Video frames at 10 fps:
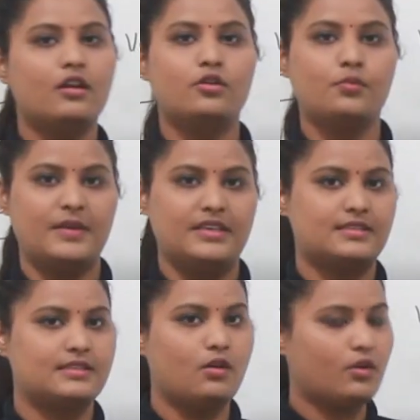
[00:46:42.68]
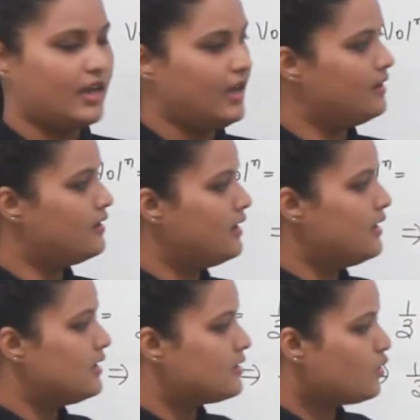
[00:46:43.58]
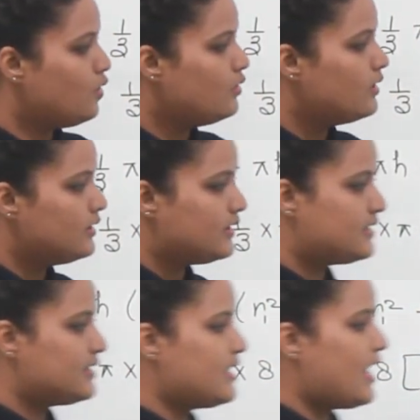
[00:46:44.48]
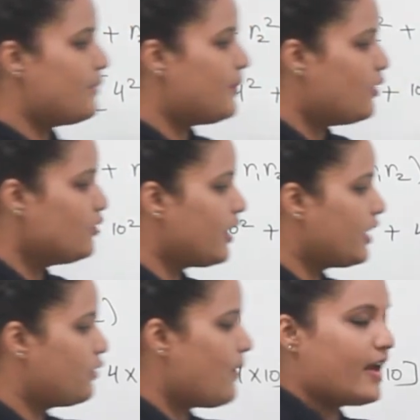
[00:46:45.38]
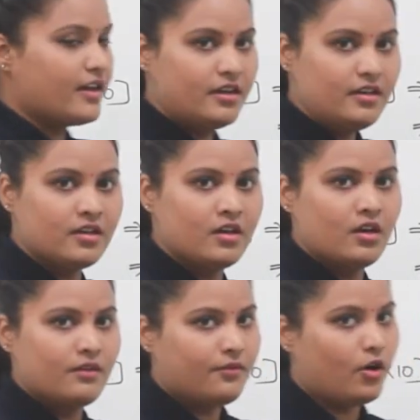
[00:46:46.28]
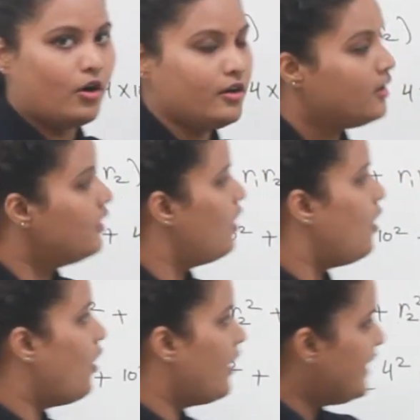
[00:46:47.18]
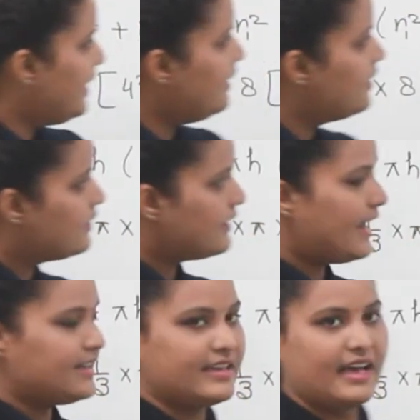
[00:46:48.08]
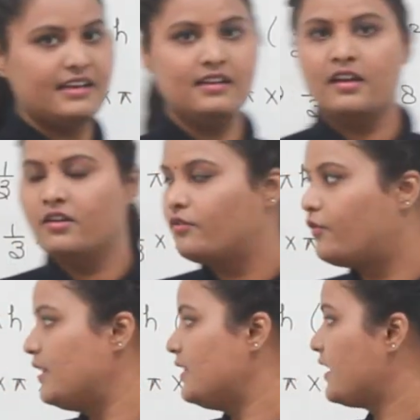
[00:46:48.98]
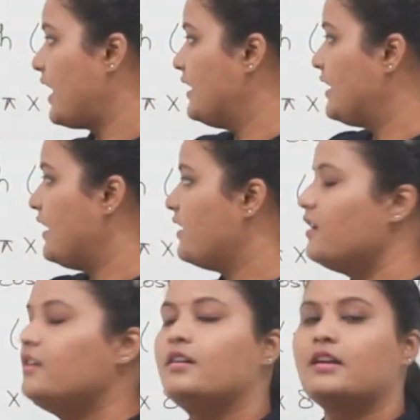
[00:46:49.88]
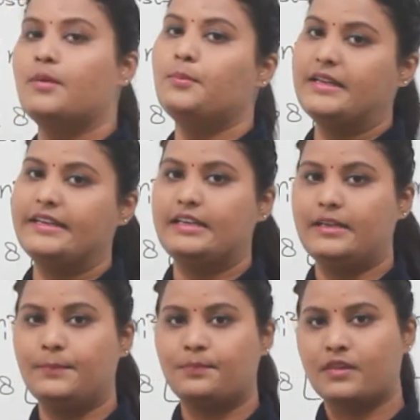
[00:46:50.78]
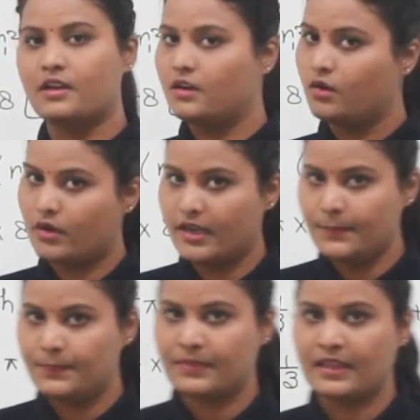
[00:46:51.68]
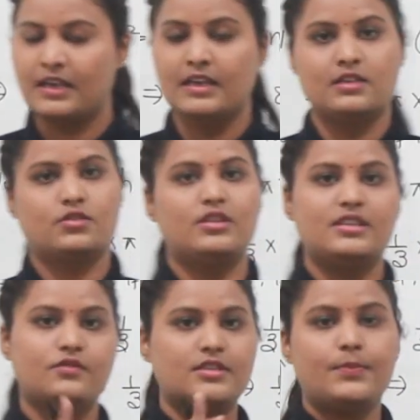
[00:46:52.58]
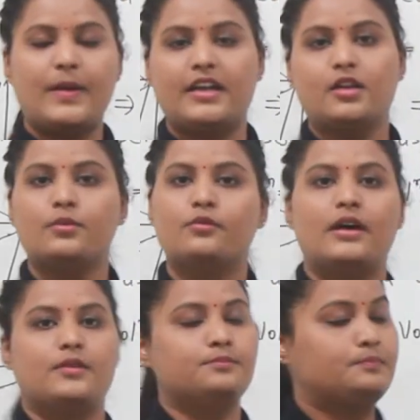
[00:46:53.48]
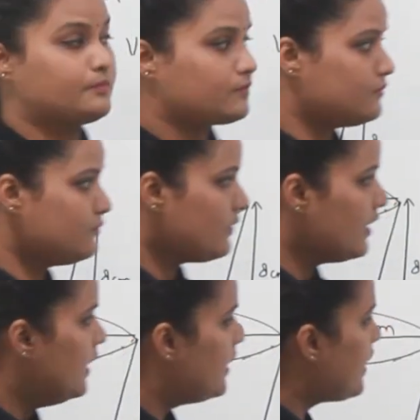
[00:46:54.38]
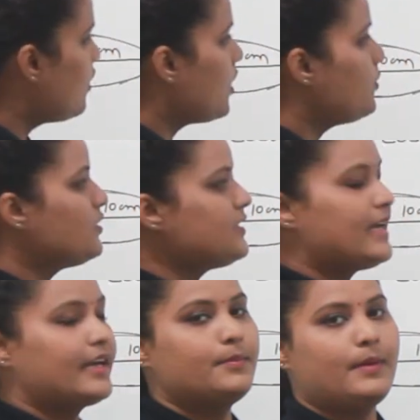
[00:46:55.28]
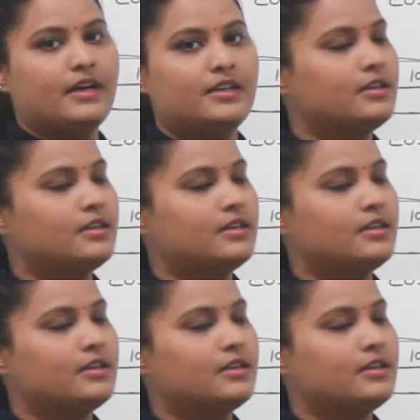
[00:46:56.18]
rupees. Okay, so this is the amount required for oil that can fill the container completely. Okay, so this was the part number 1. Now come to the second part.